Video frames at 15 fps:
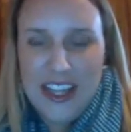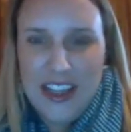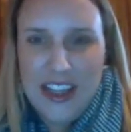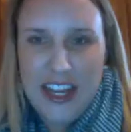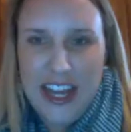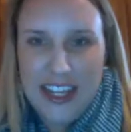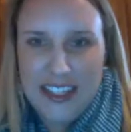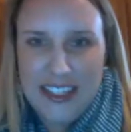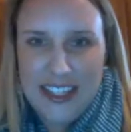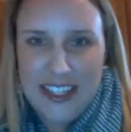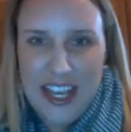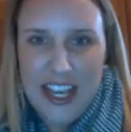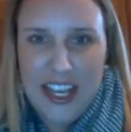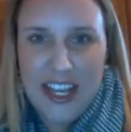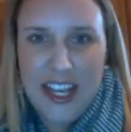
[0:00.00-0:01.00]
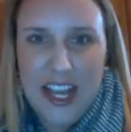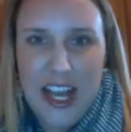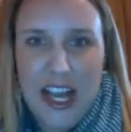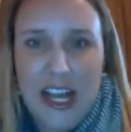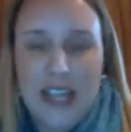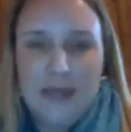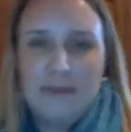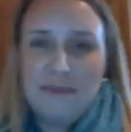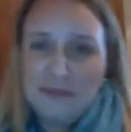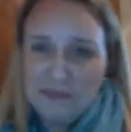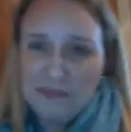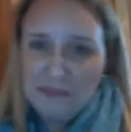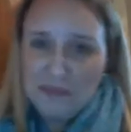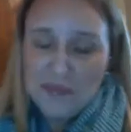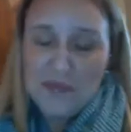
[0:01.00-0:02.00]
the next thing.
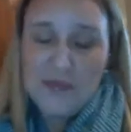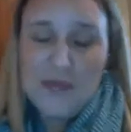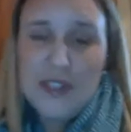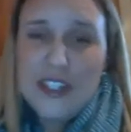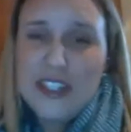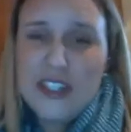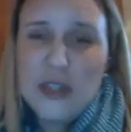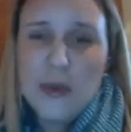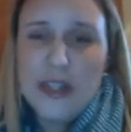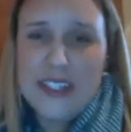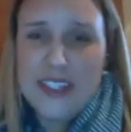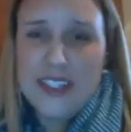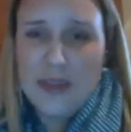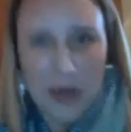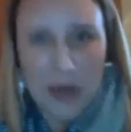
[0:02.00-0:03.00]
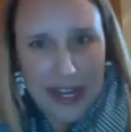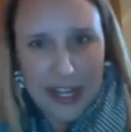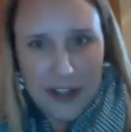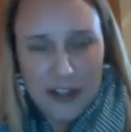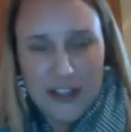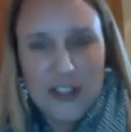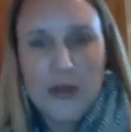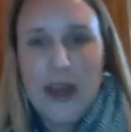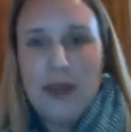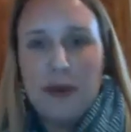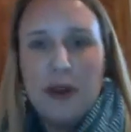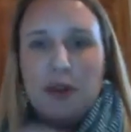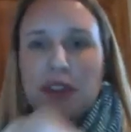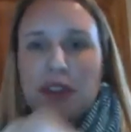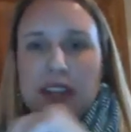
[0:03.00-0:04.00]
So what is a millennial? So I
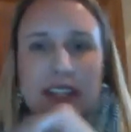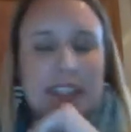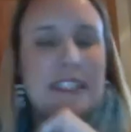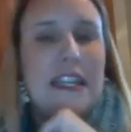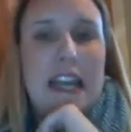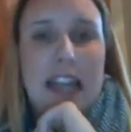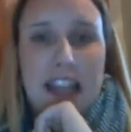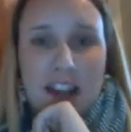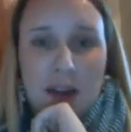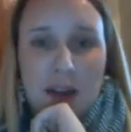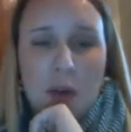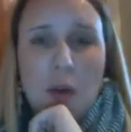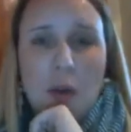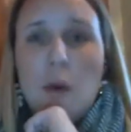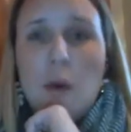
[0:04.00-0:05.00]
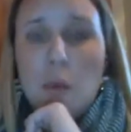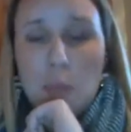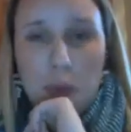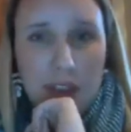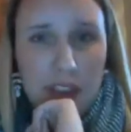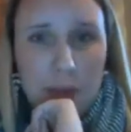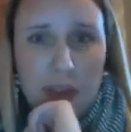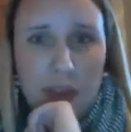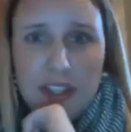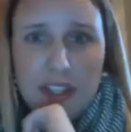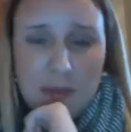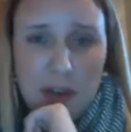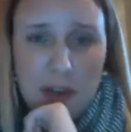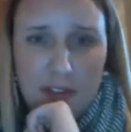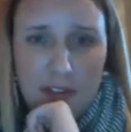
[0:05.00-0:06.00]
wrote this in really, really
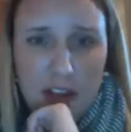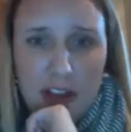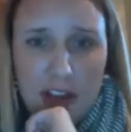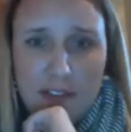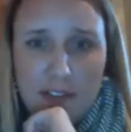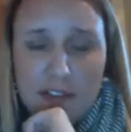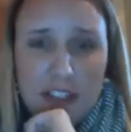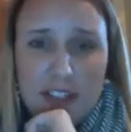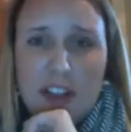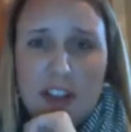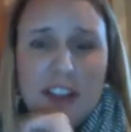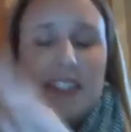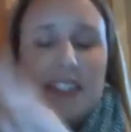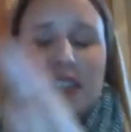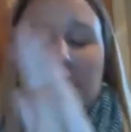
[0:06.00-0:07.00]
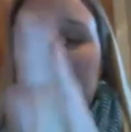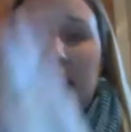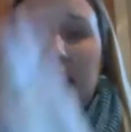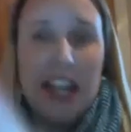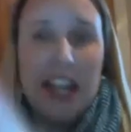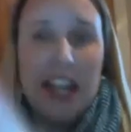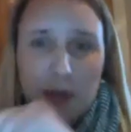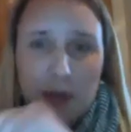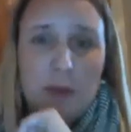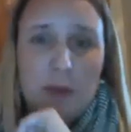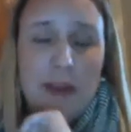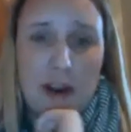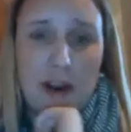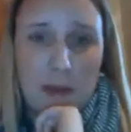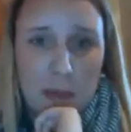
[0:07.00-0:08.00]
small font. First of all, this is a terrible
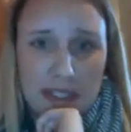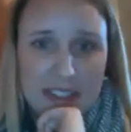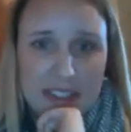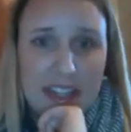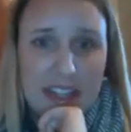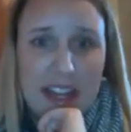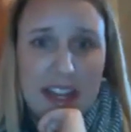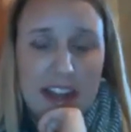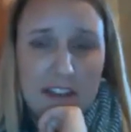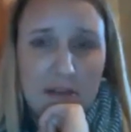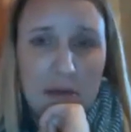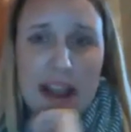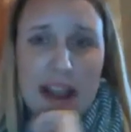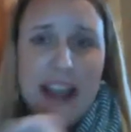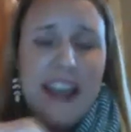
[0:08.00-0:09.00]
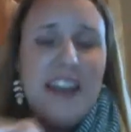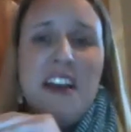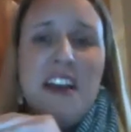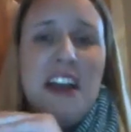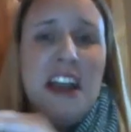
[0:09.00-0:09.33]
PowerPoint slide, FYI.